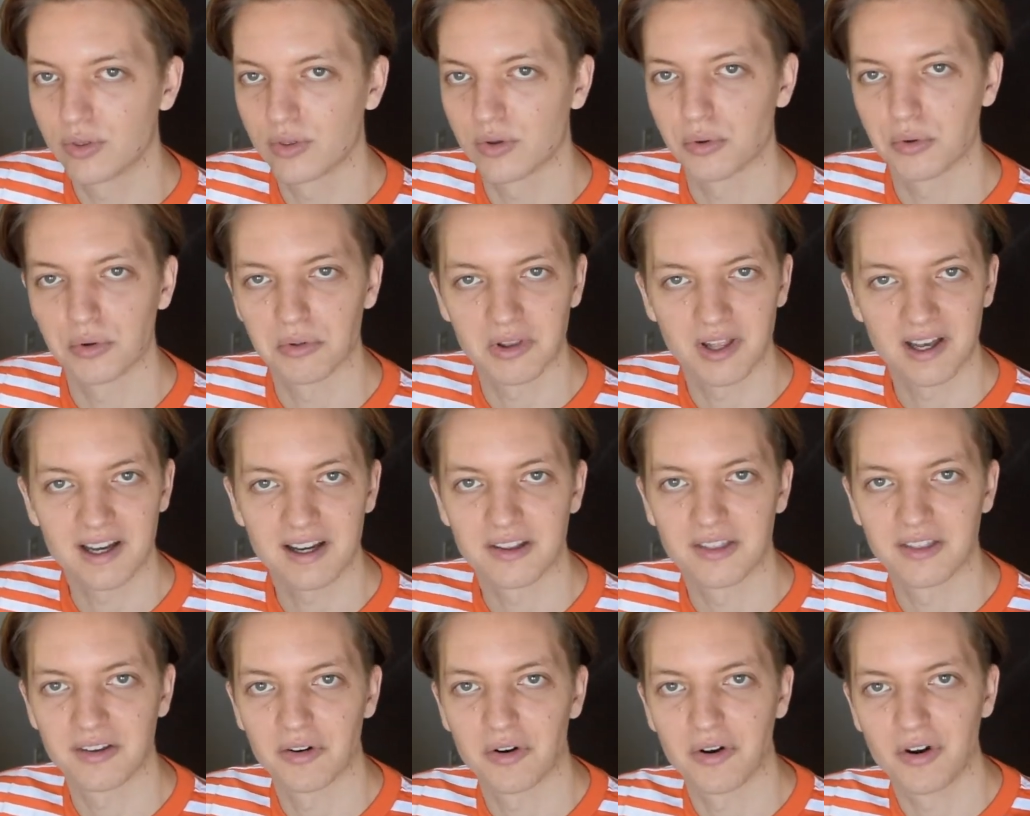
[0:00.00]
or lack
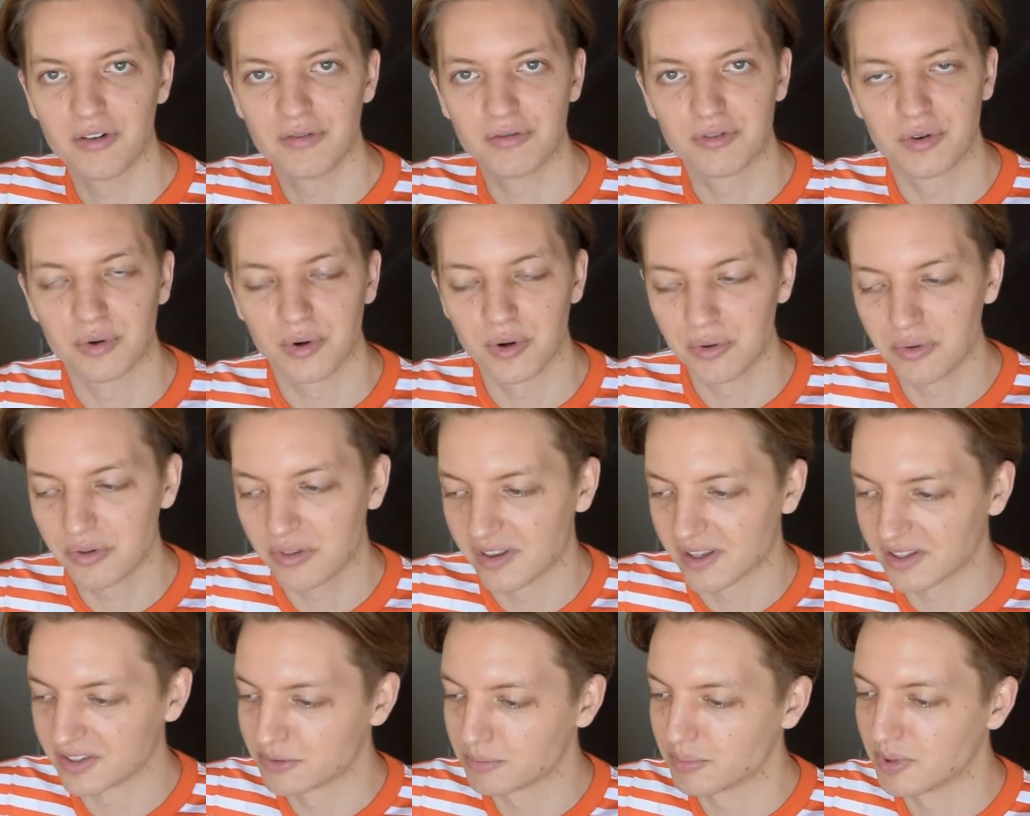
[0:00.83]
thereof growth,
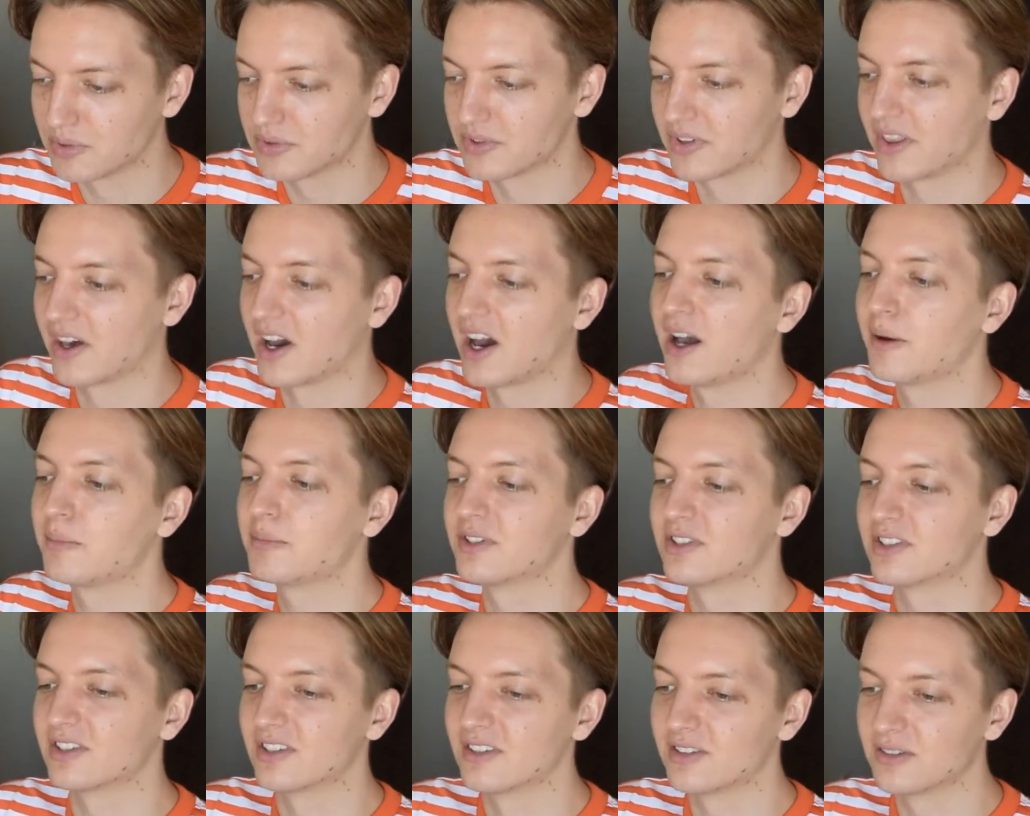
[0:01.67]
I suppose the
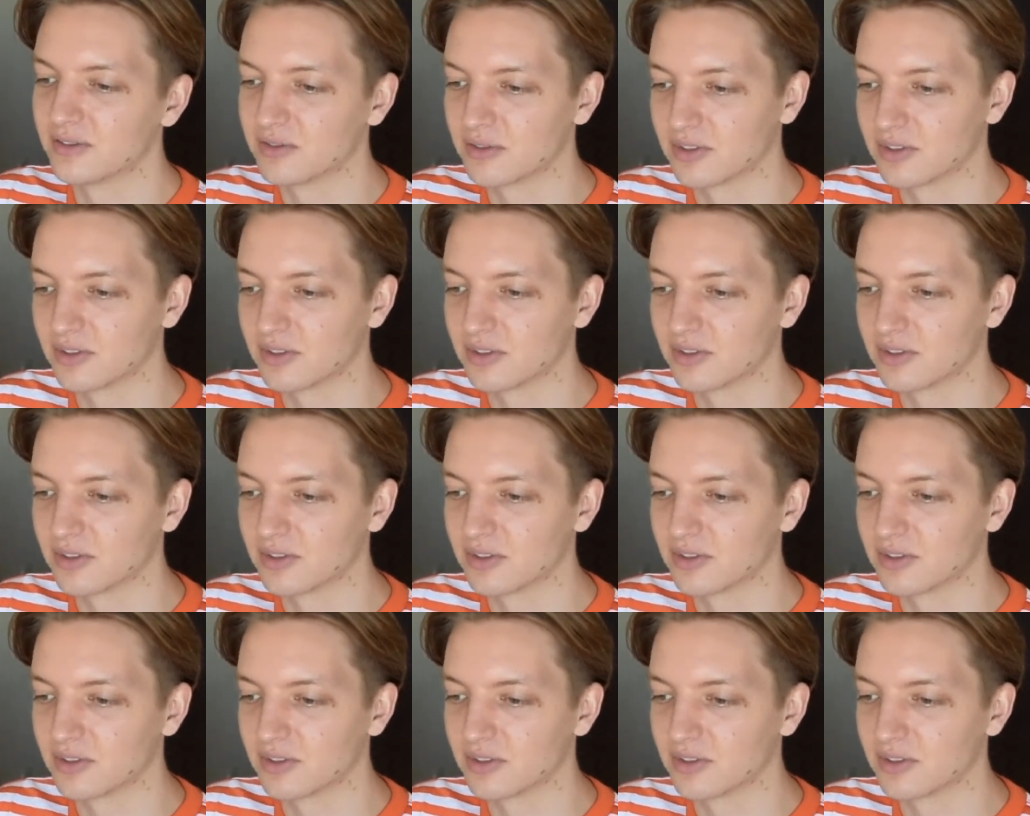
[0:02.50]
opposite,